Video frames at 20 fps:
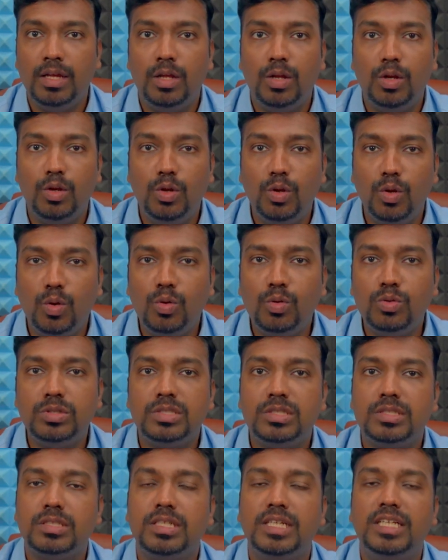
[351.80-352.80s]

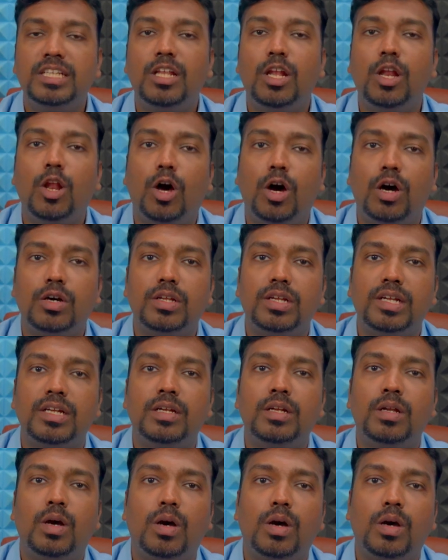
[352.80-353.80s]
Loans in the long
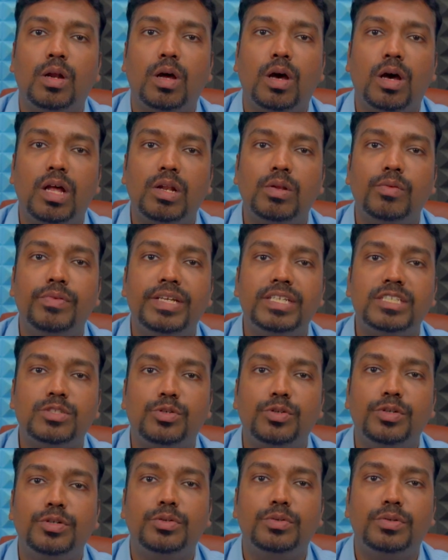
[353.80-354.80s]
run are always
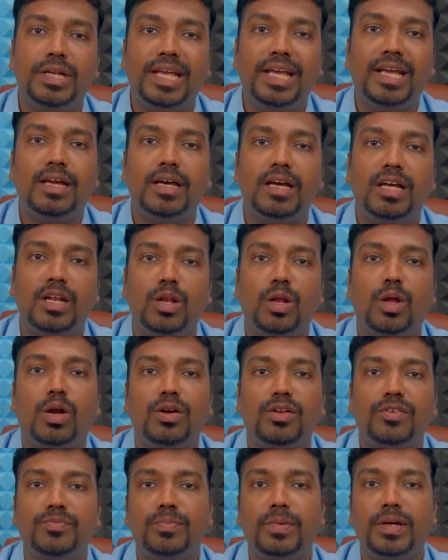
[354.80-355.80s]
going to take a
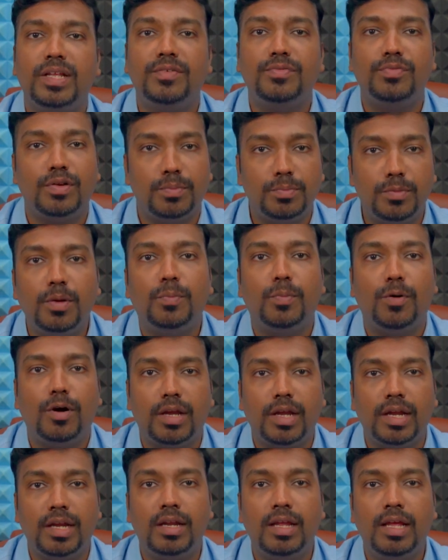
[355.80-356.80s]
lot of money from your
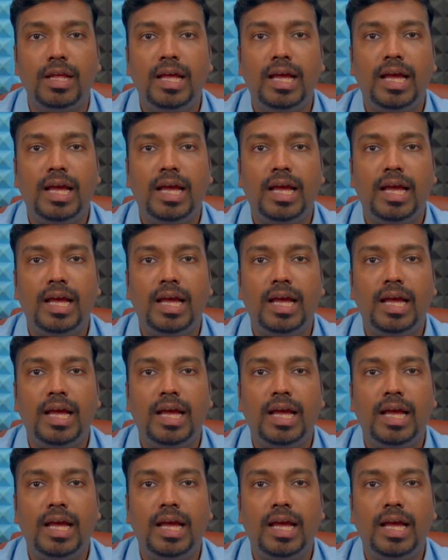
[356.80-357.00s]
pocket